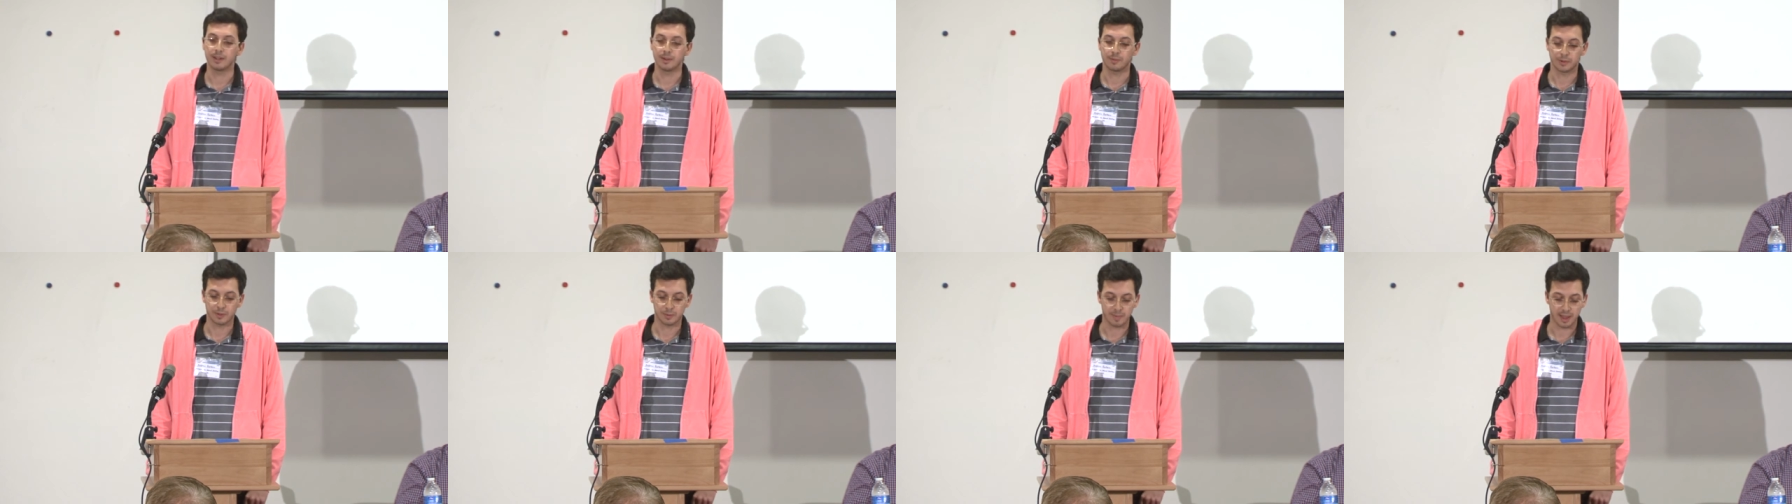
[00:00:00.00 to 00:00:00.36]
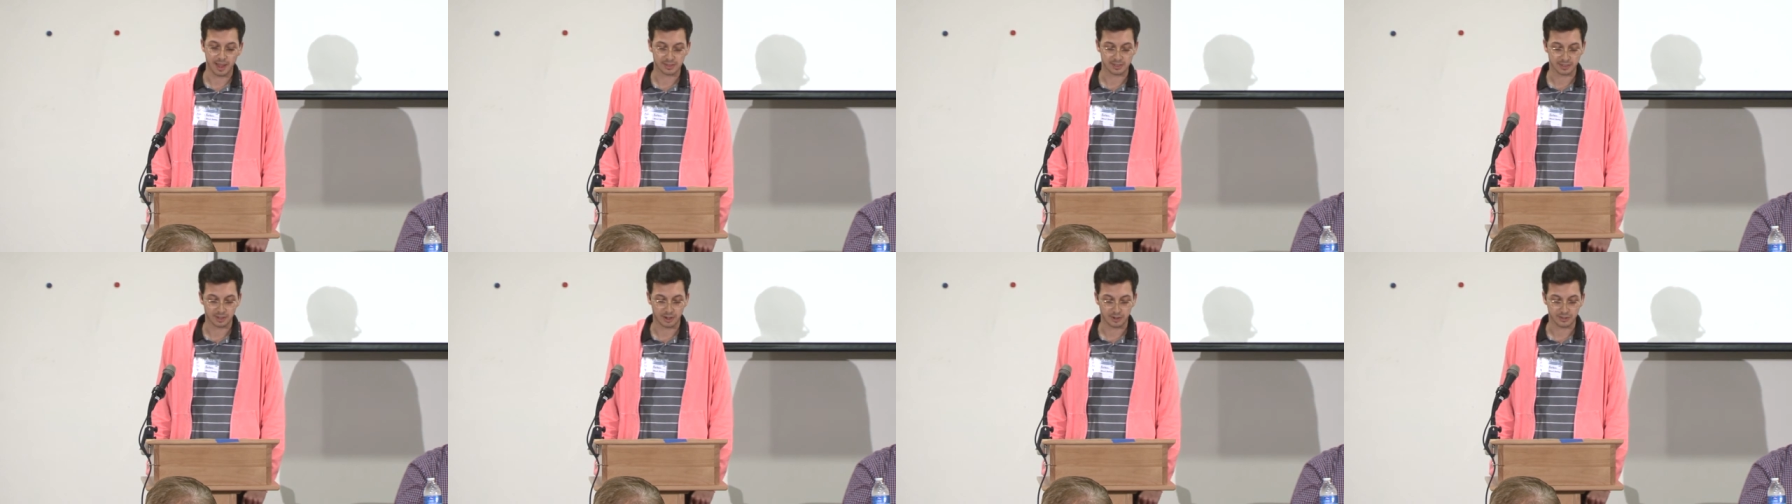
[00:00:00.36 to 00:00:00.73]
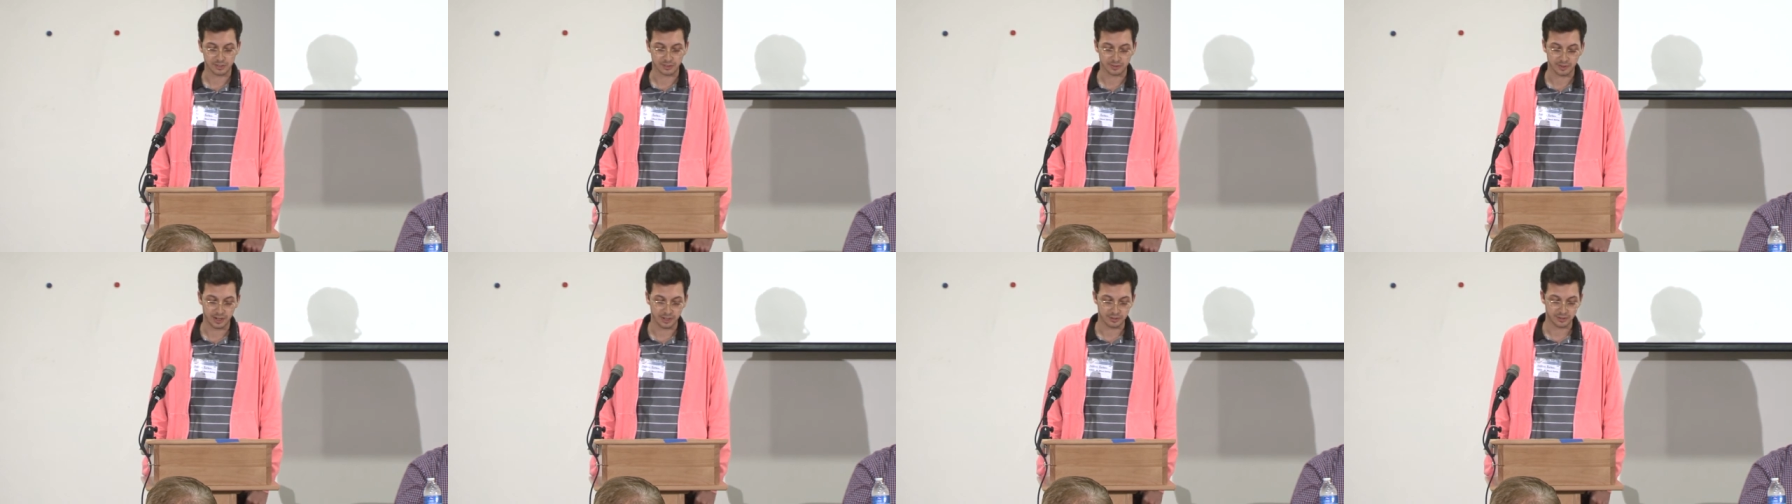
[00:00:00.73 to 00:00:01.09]
with mass
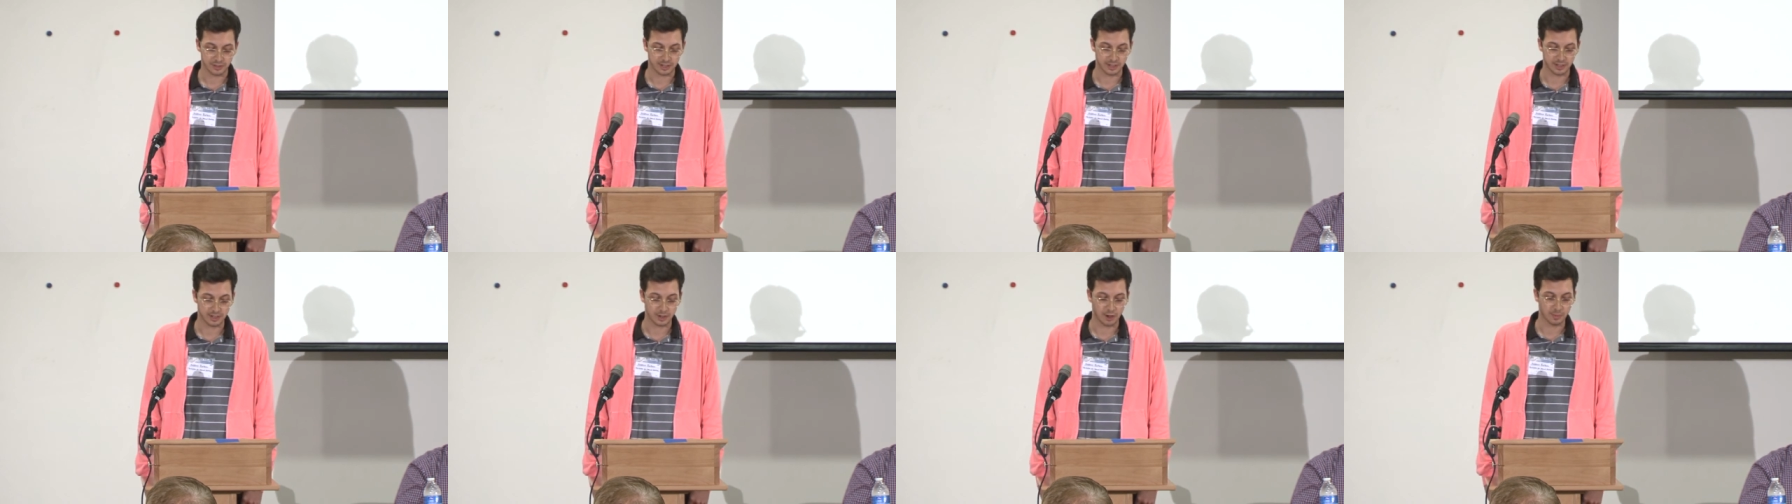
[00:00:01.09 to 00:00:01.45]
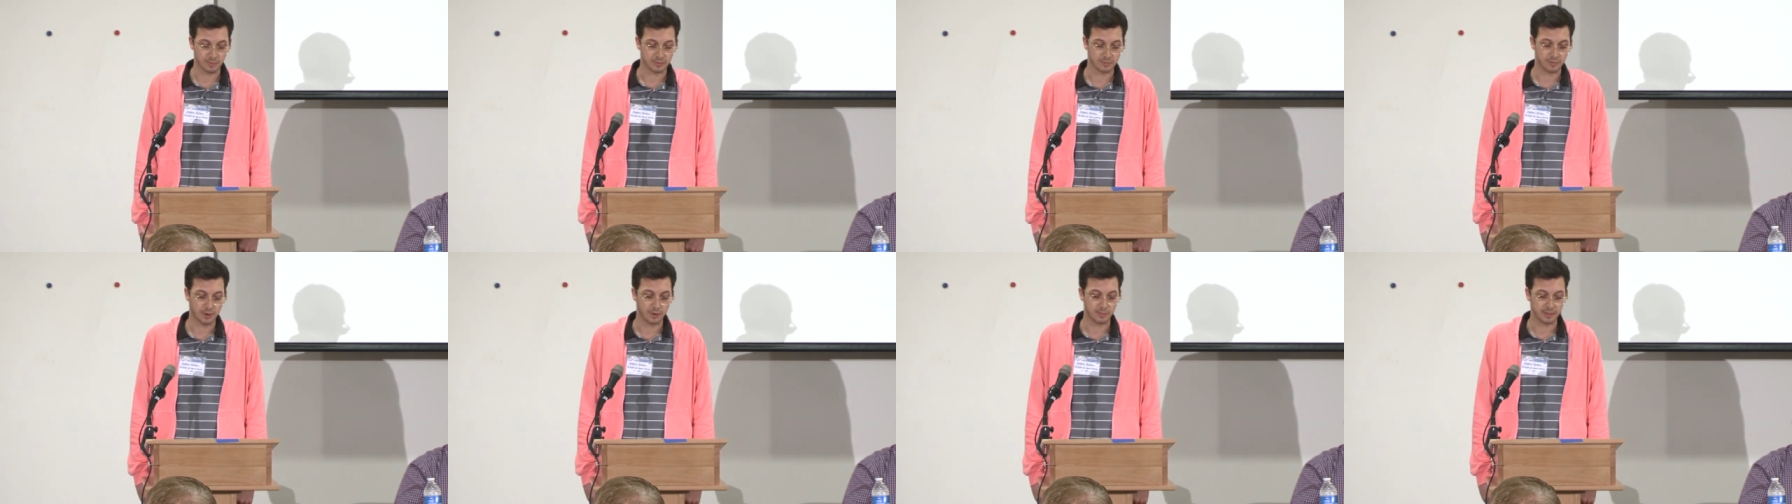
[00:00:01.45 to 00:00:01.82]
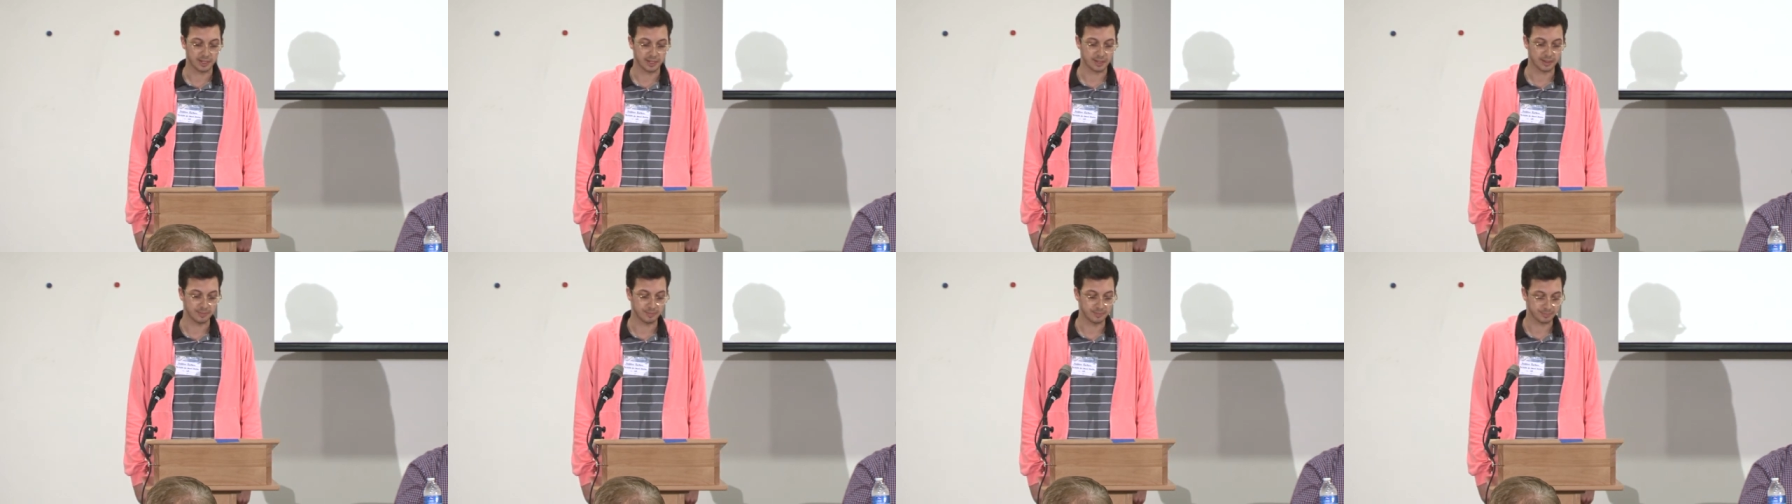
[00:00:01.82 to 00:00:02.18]
incarceration and
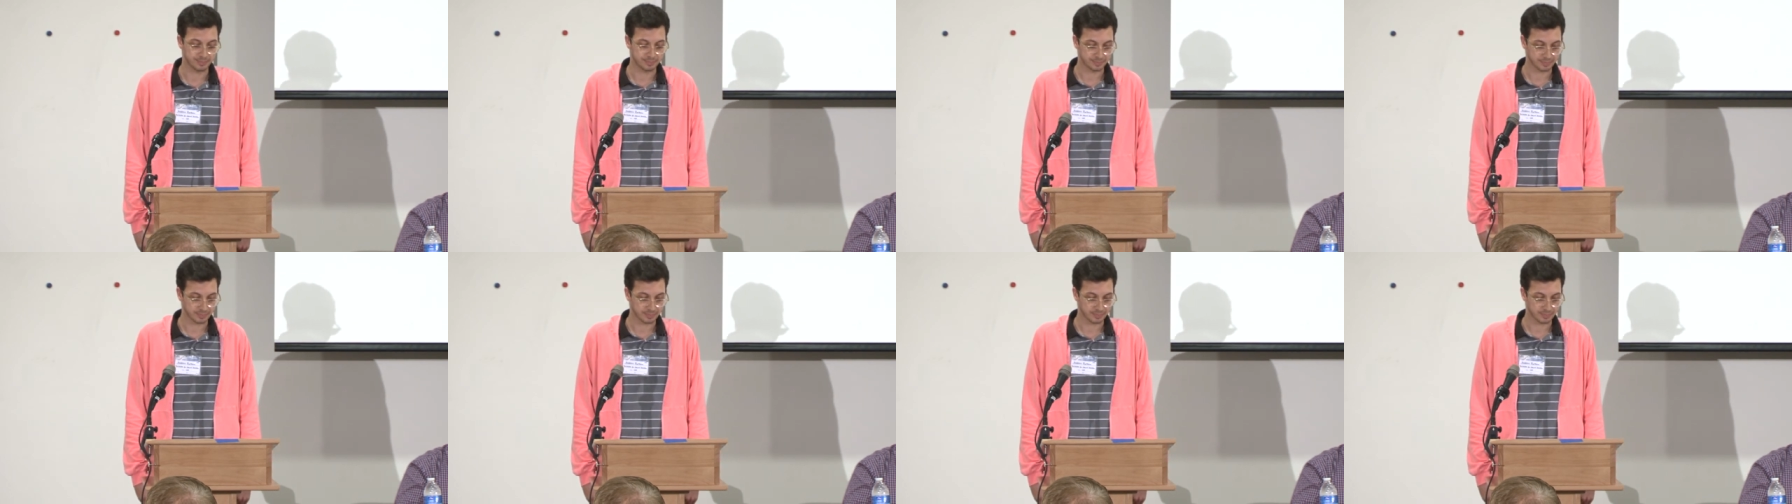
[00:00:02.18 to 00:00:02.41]
homophobia,